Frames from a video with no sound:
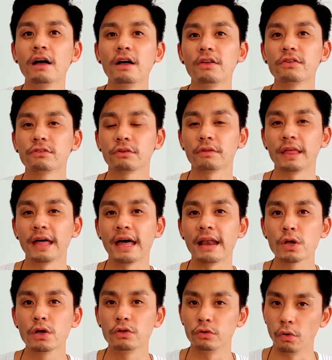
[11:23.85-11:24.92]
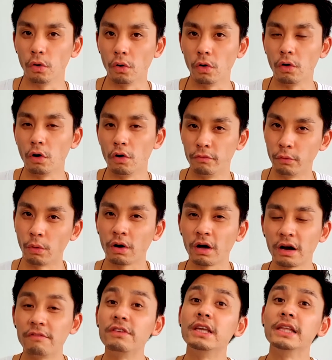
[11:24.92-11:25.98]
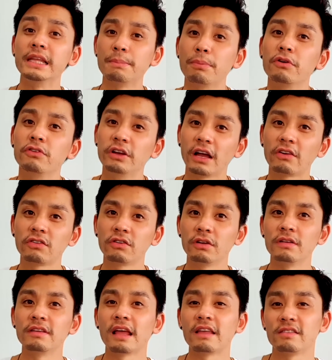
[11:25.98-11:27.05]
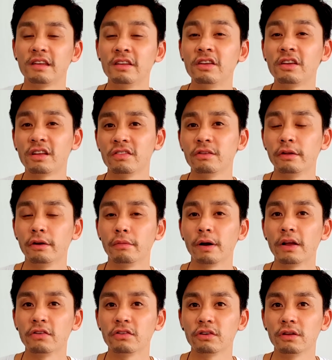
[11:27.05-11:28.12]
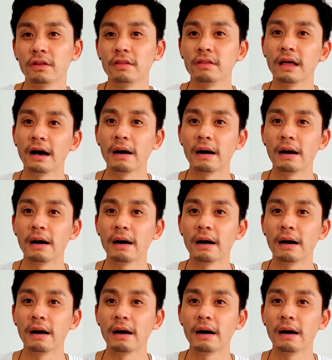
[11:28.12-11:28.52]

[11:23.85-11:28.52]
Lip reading: so that your overall kind of yearly projection takes into consideration